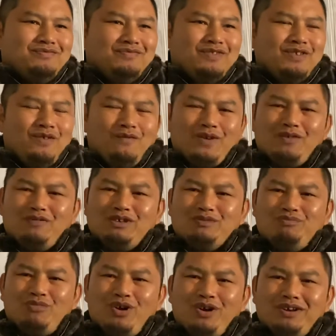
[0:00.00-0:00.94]
very
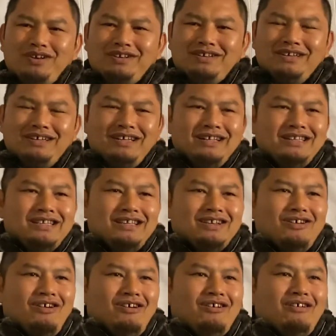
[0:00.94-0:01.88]
smart, did
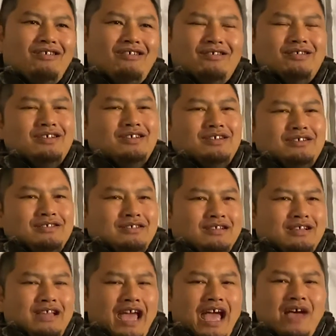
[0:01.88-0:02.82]
all
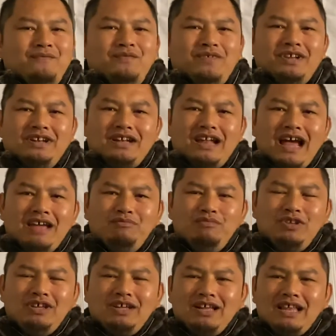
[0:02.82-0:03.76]
AVID and
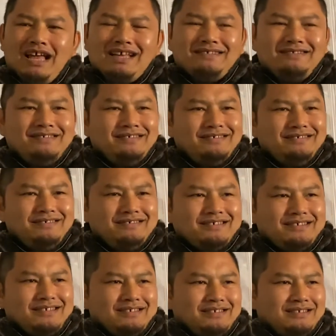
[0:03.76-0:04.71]
IB classes,
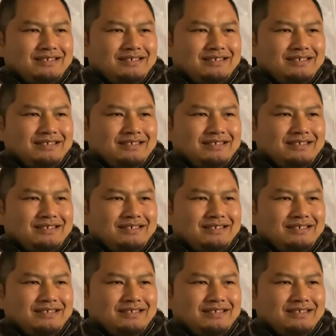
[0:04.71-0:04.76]
and